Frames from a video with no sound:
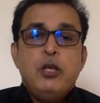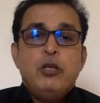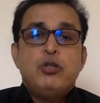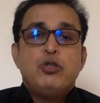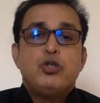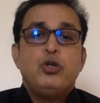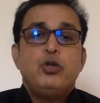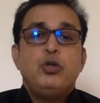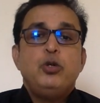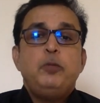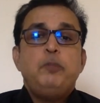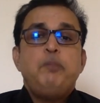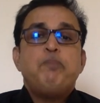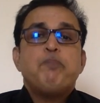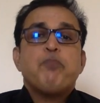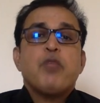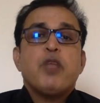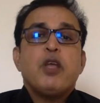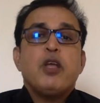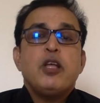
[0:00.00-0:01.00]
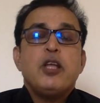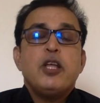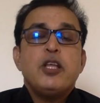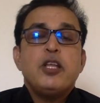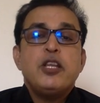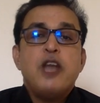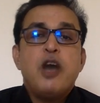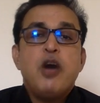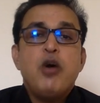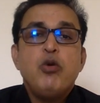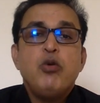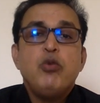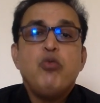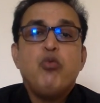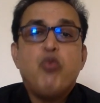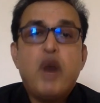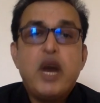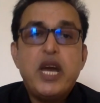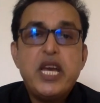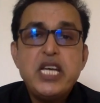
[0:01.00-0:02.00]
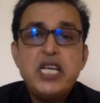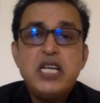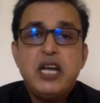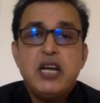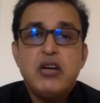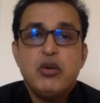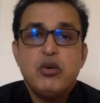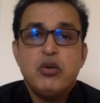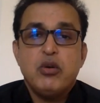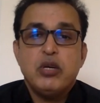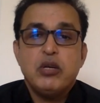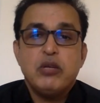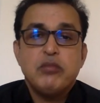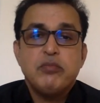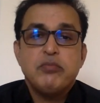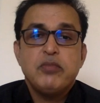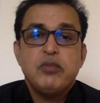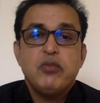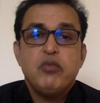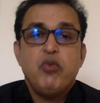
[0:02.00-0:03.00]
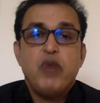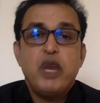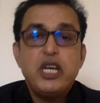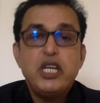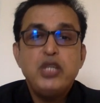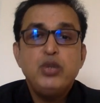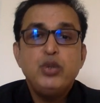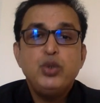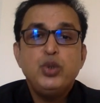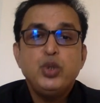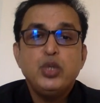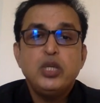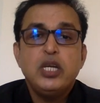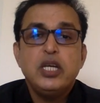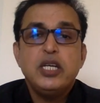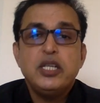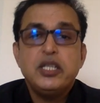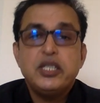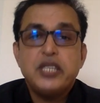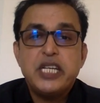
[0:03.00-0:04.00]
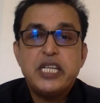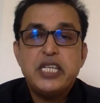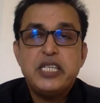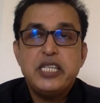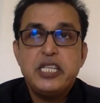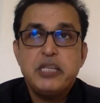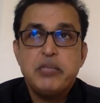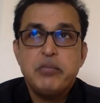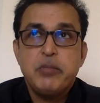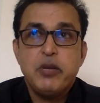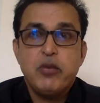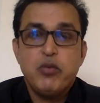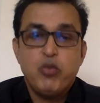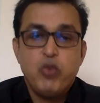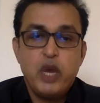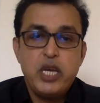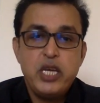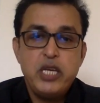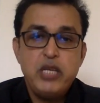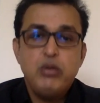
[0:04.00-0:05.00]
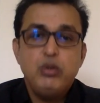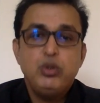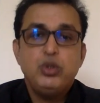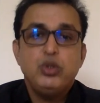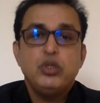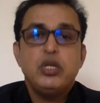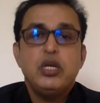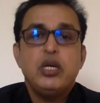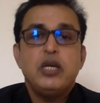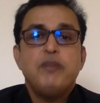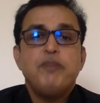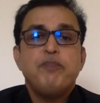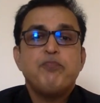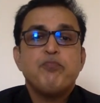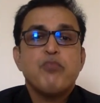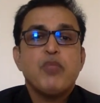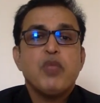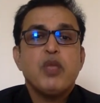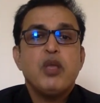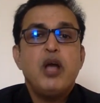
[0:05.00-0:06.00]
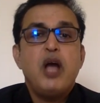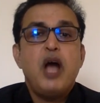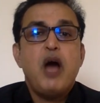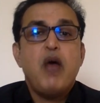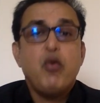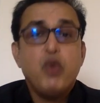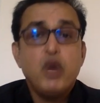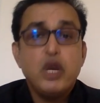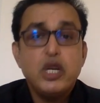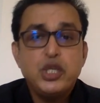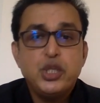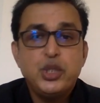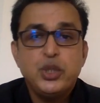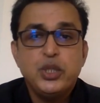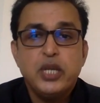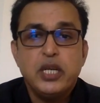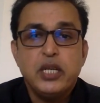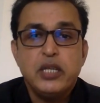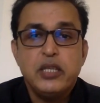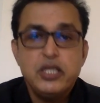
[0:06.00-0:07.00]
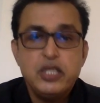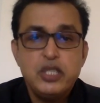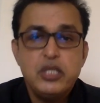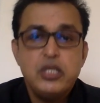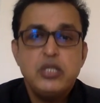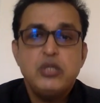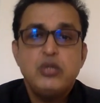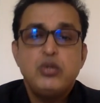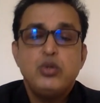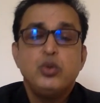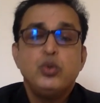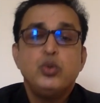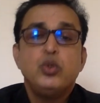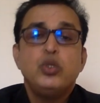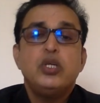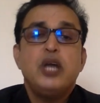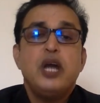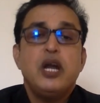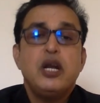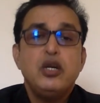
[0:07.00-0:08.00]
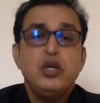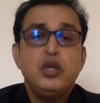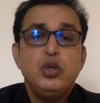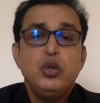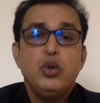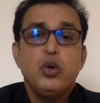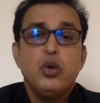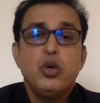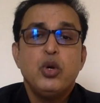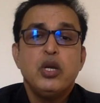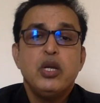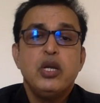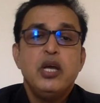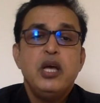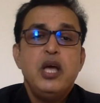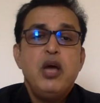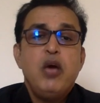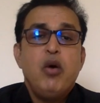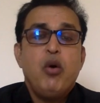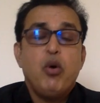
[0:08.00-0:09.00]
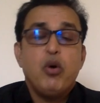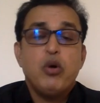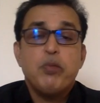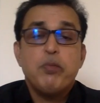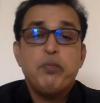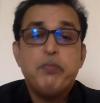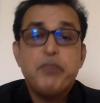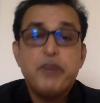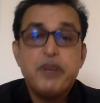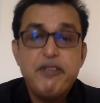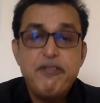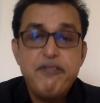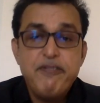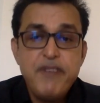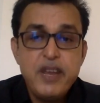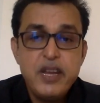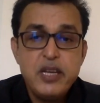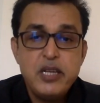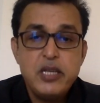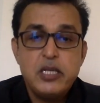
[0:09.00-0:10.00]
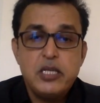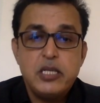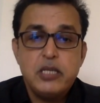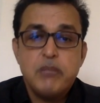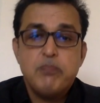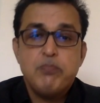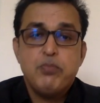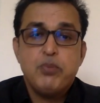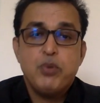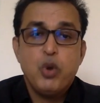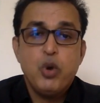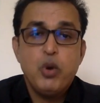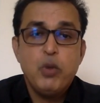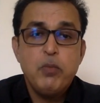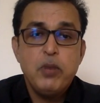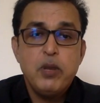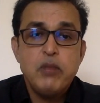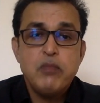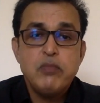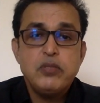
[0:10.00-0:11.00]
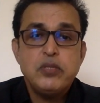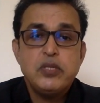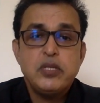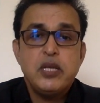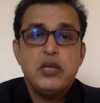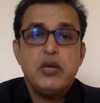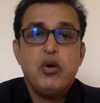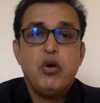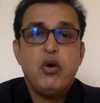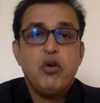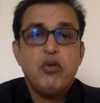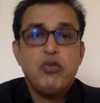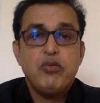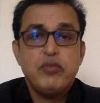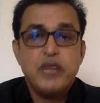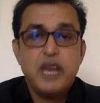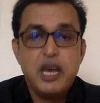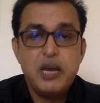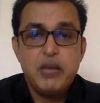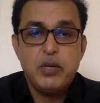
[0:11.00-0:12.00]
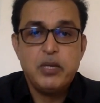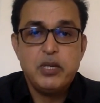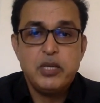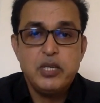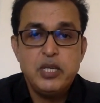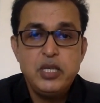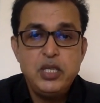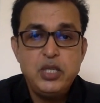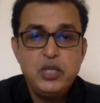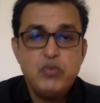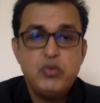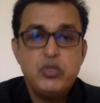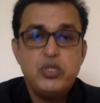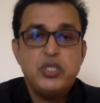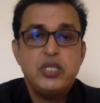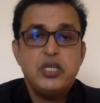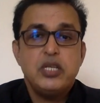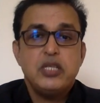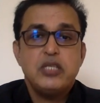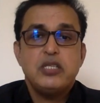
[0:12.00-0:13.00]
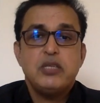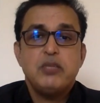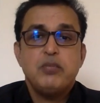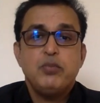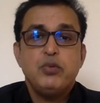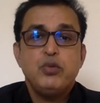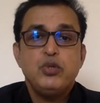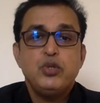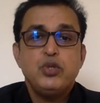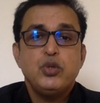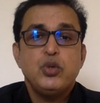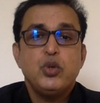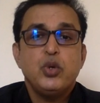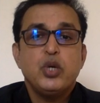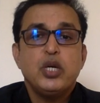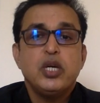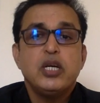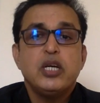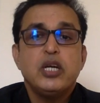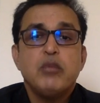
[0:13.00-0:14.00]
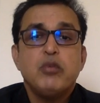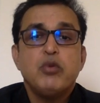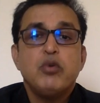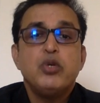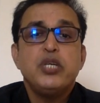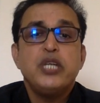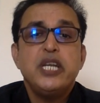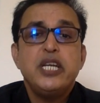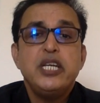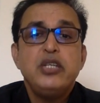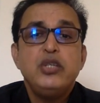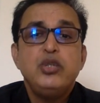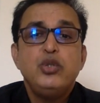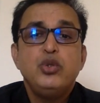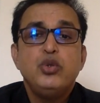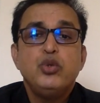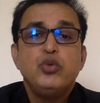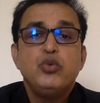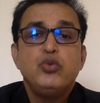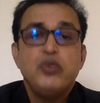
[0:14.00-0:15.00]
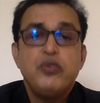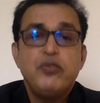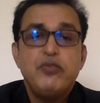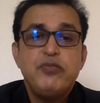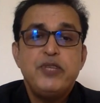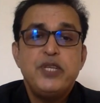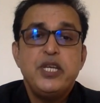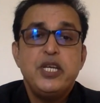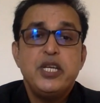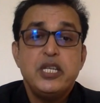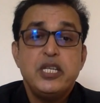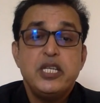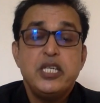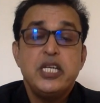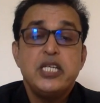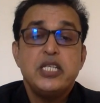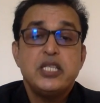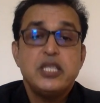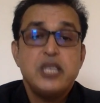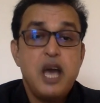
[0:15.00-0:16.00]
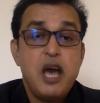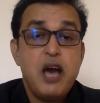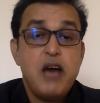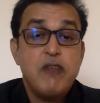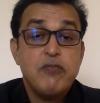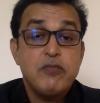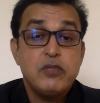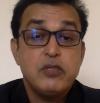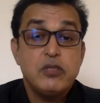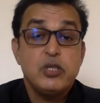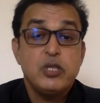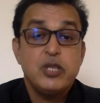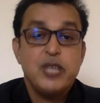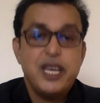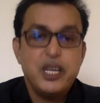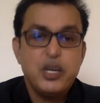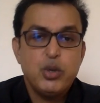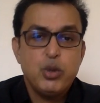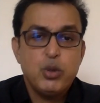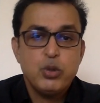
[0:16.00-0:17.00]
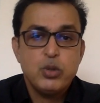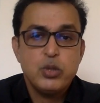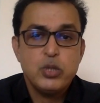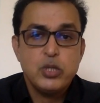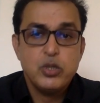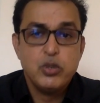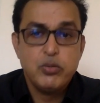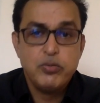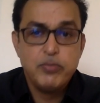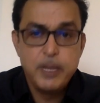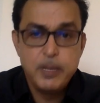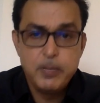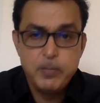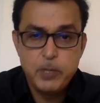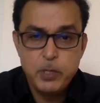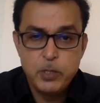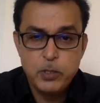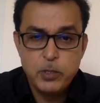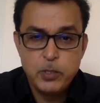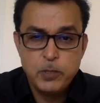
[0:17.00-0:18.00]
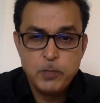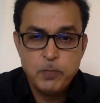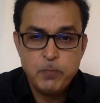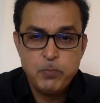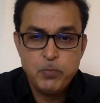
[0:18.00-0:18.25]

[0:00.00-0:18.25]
So now, why control? Why you should treat treatment? Why you should avoid sugar? This is to control or prevent problems of diabetes, which are supposed to occur about 10 to 15 years after the diagnosis of diabetes.